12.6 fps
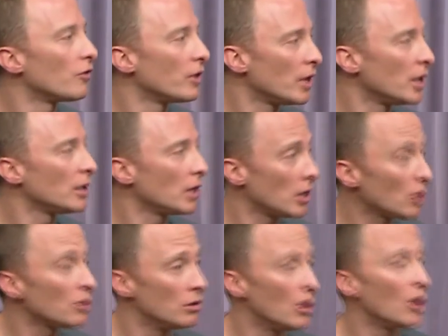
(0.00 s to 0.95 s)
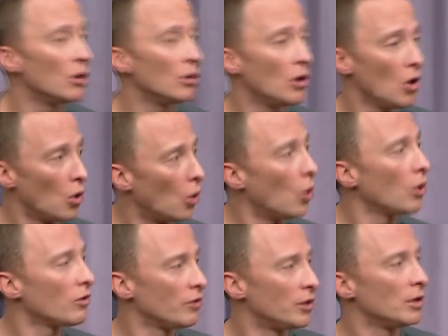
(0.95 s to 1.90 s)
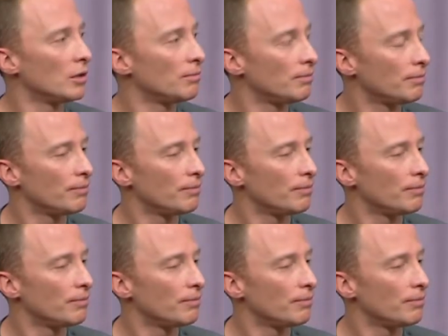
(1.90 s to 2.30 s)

and they don't know all of the